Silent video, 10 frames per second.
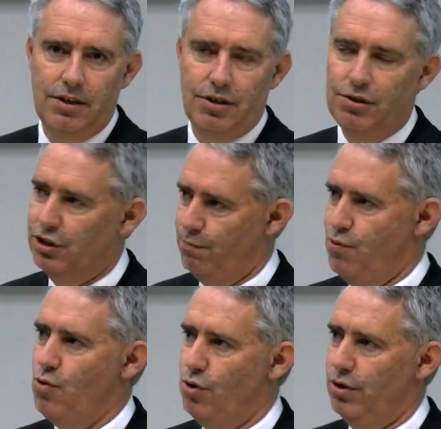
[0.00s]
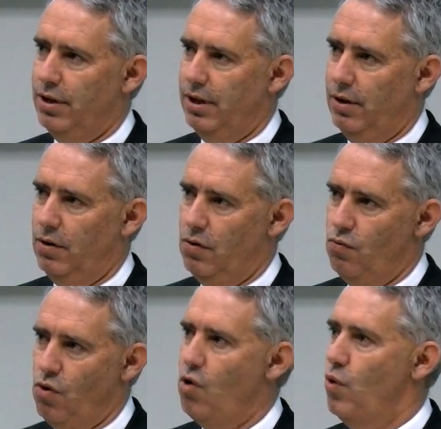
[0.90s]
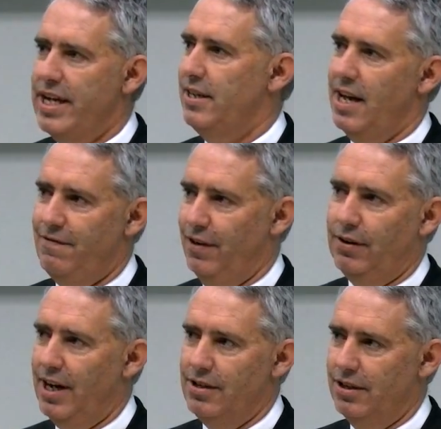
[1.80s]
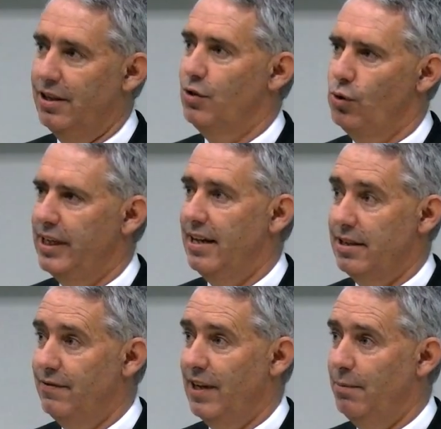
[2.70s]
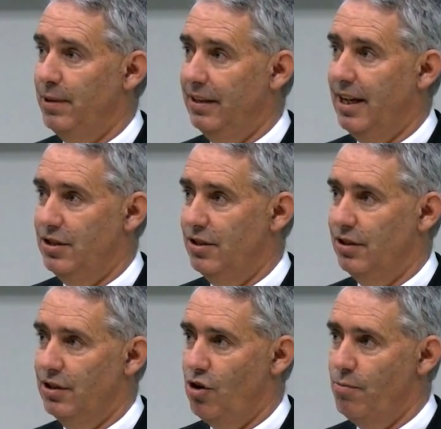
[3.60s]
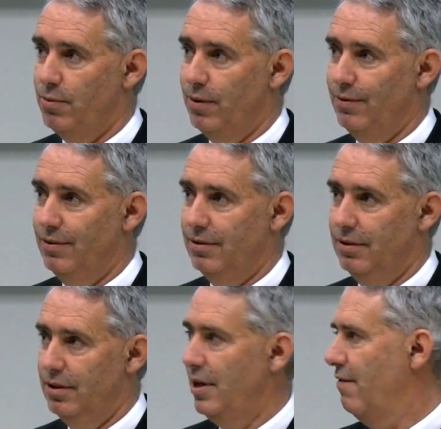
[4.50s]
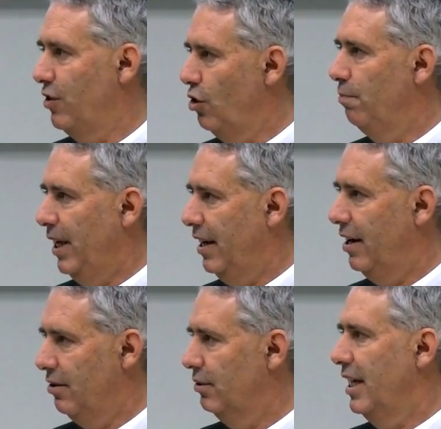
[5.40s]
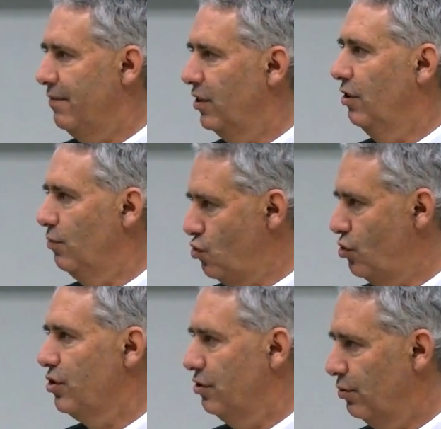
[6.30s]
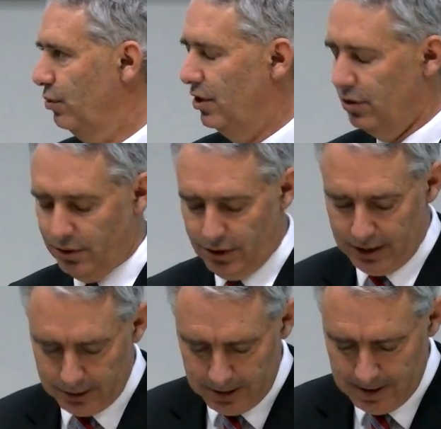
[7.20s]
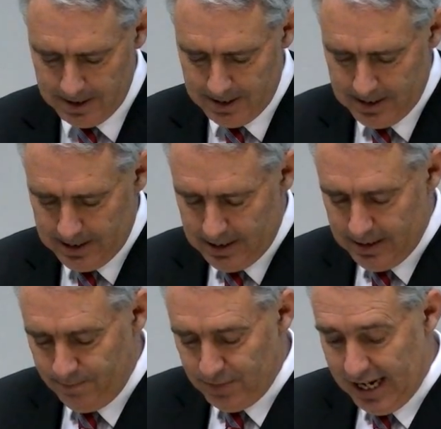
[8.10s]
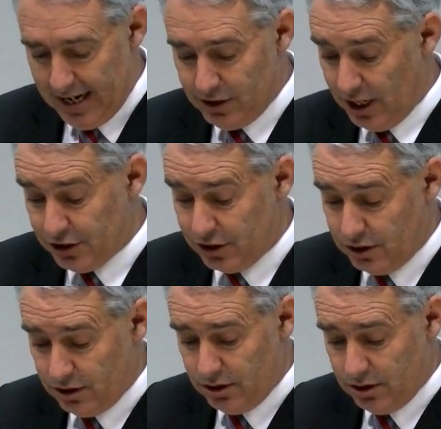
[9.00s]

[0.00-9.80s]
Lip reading: to support what we take for granted in all the other developing nations in the Commonwealth who haven't got power or haven't got water and all those sort of things. And just